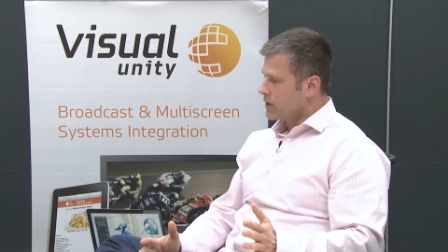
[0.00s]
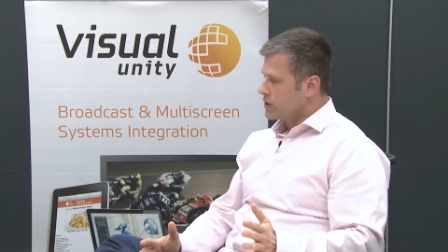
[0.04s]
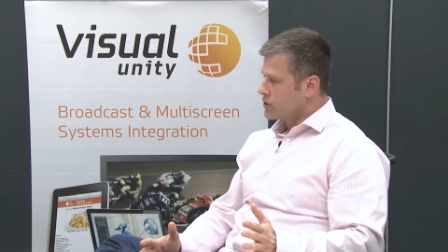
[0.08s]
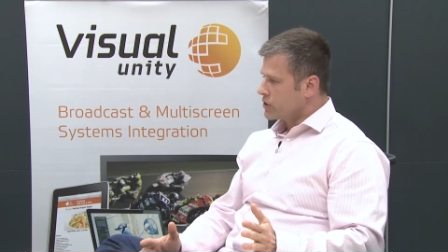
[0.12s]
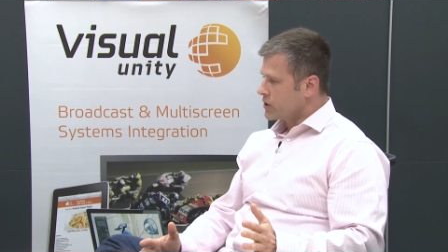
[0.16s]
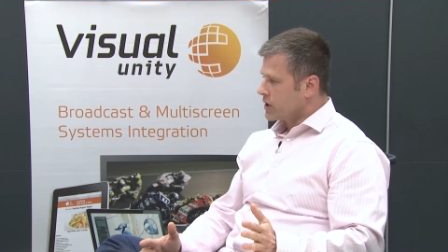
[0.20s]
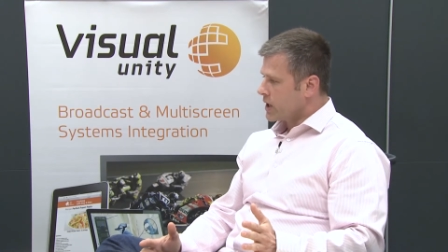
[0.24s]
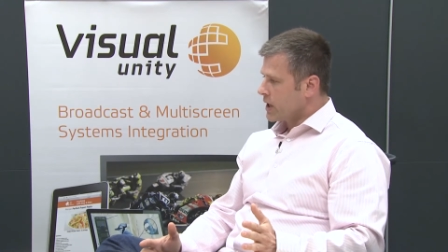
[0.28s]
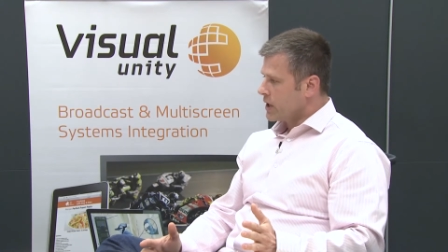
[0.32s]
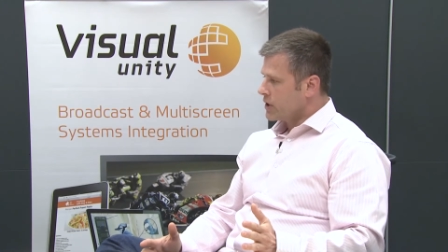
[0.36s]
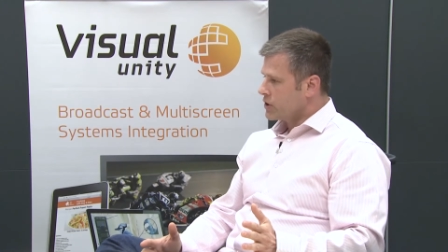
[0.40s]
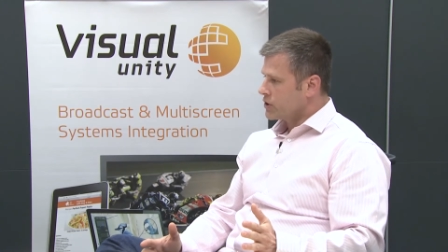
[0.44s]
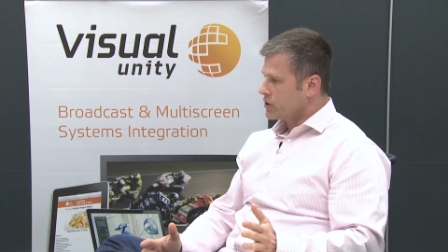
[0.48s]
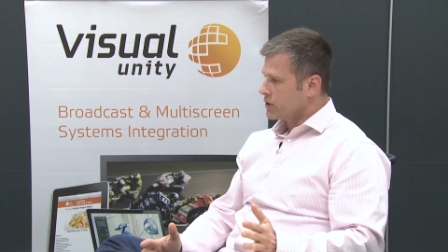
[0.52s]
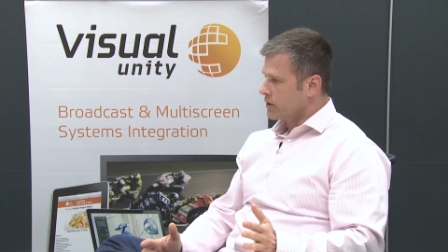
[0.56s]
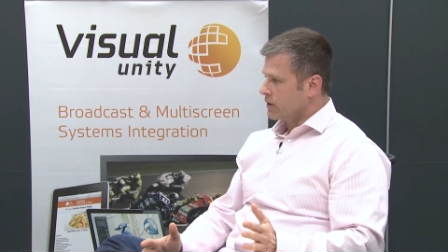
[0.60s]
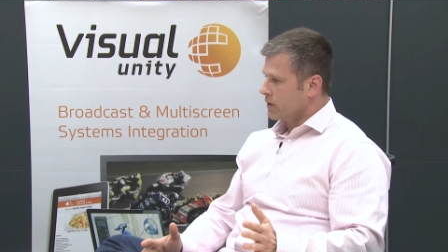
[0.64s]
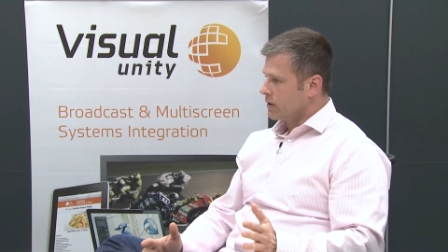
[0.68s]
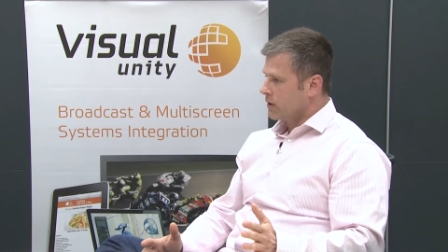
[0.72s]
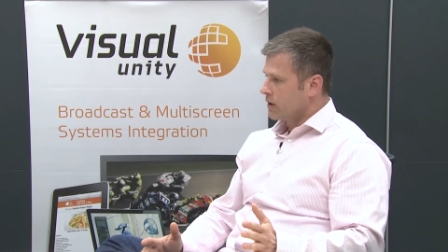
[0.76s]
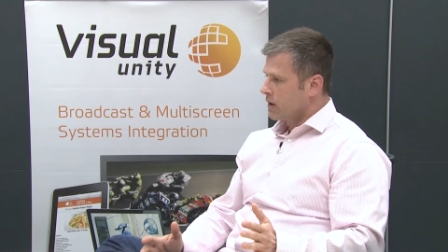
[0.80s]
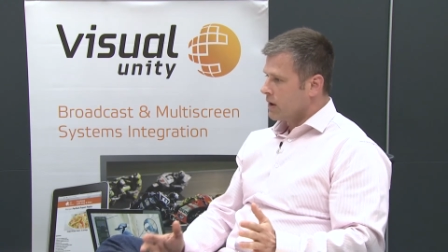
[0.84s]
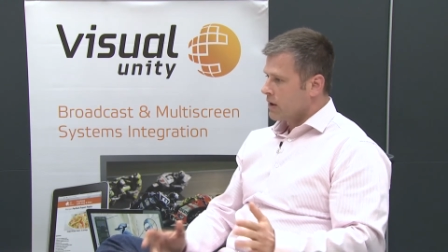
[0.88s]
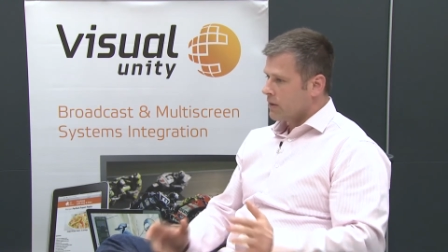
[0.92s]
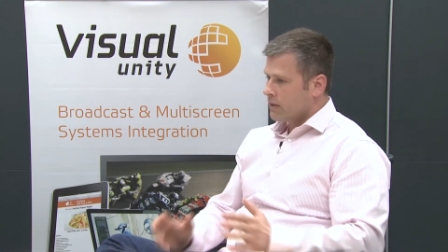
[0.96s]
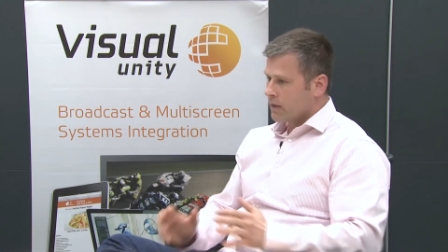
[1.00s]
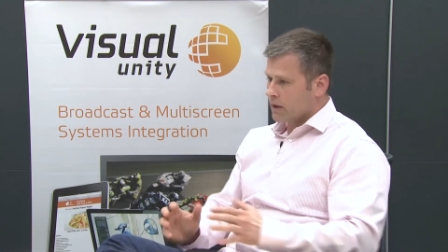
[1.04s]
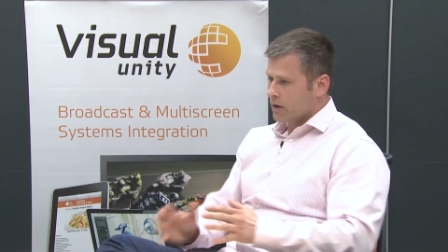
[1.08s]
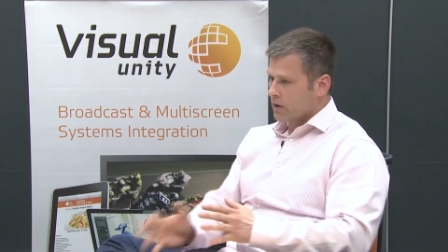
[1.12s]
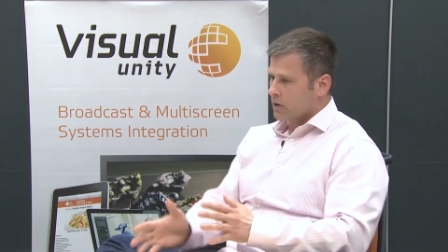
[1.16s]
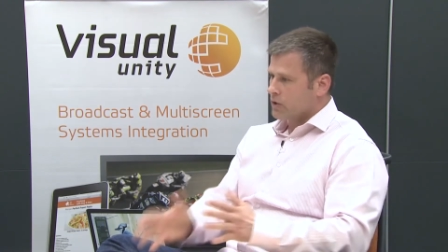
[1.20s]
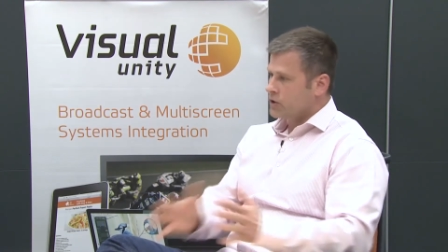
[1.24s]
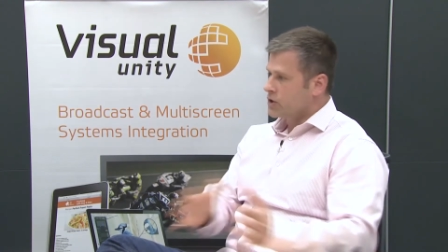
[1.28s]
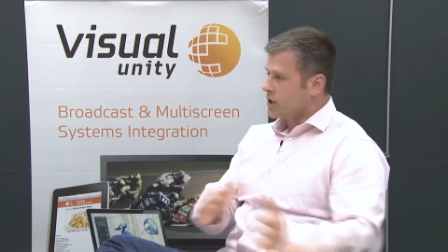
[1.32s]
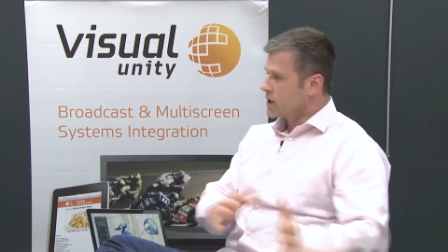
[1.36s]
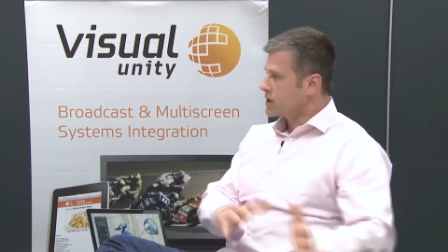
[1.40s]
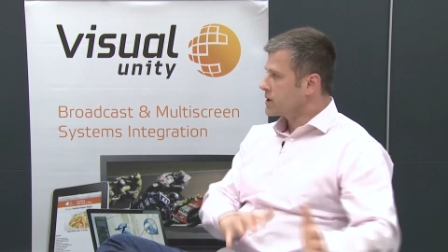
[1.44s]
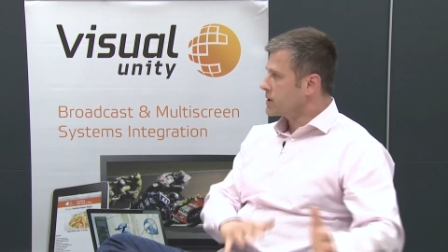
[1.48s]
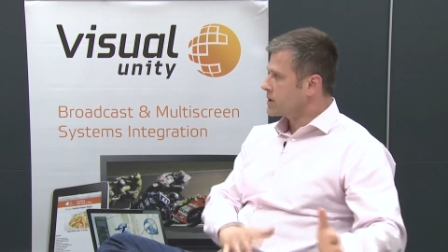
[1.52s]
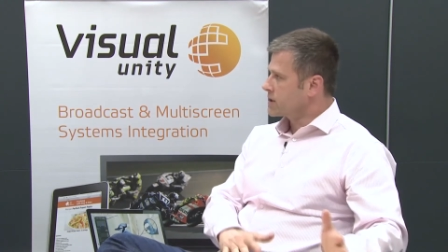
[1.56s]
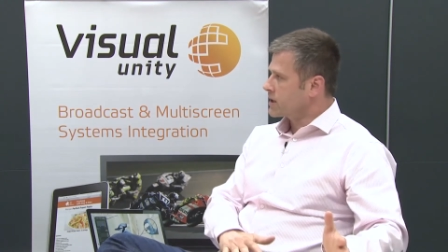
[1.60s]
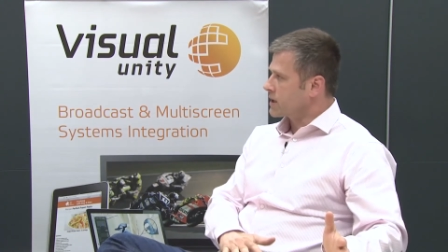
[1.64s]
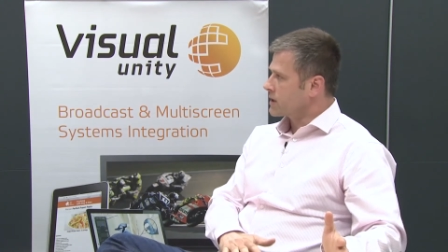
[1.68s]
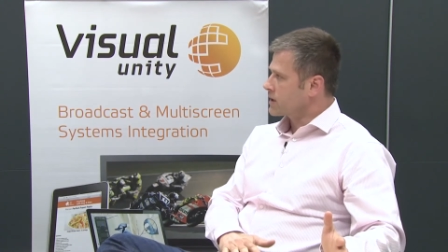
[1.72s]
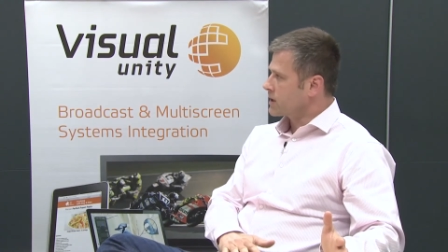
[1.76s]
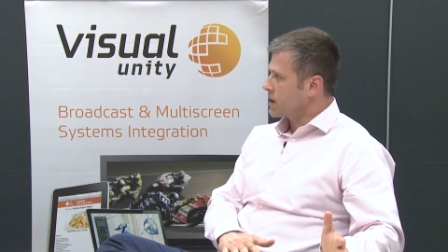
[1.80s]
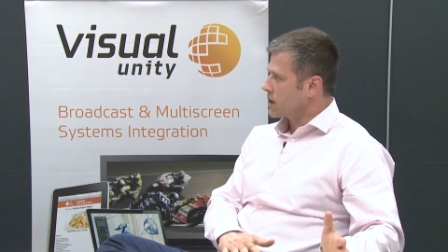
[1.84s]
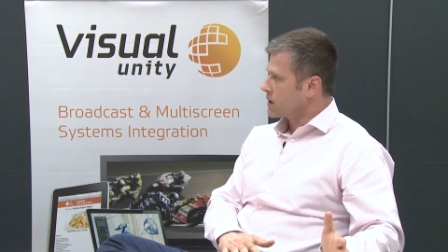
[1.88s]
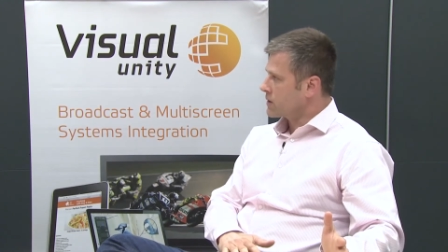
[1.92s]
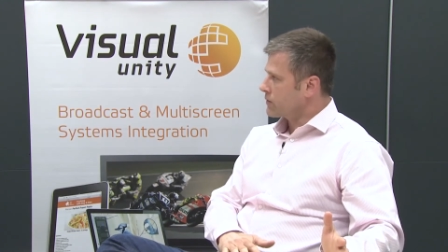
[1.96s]
education that are just as
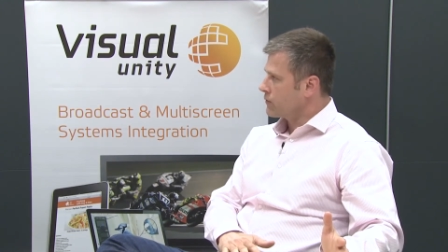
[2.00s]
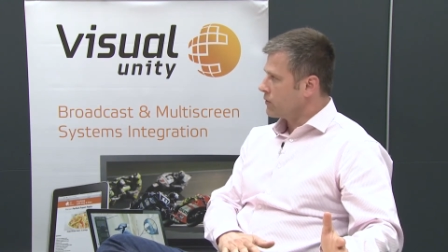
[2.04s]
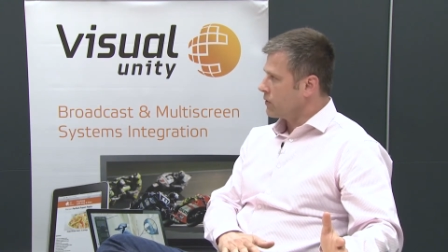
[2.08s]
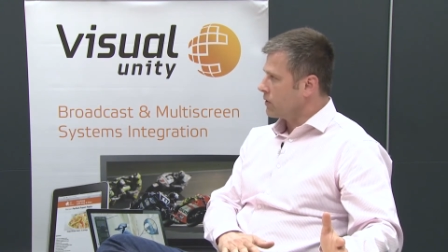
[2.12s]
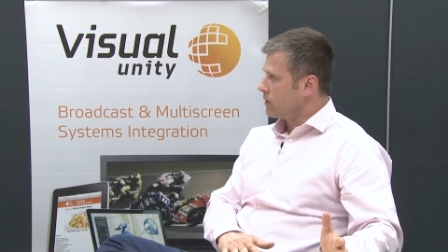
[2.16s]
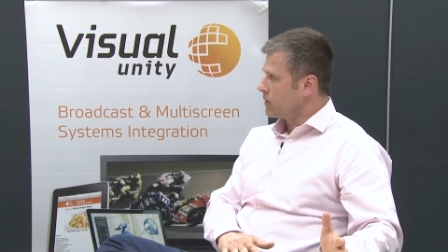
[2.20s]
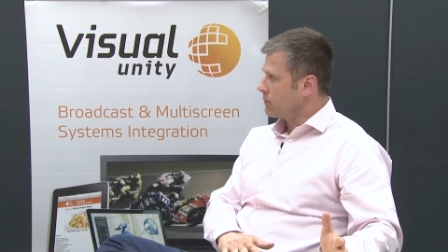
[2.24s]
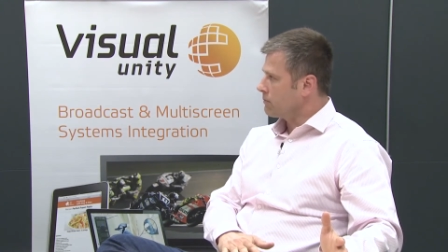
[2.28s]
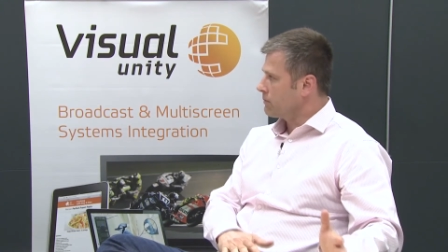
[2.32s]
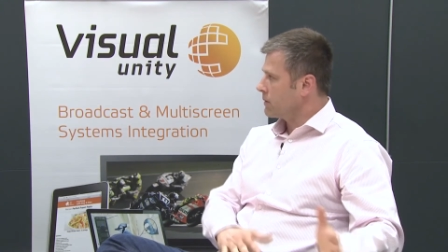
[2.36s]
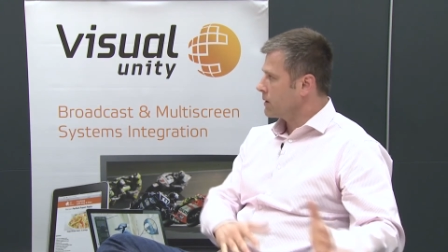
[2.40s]
successful,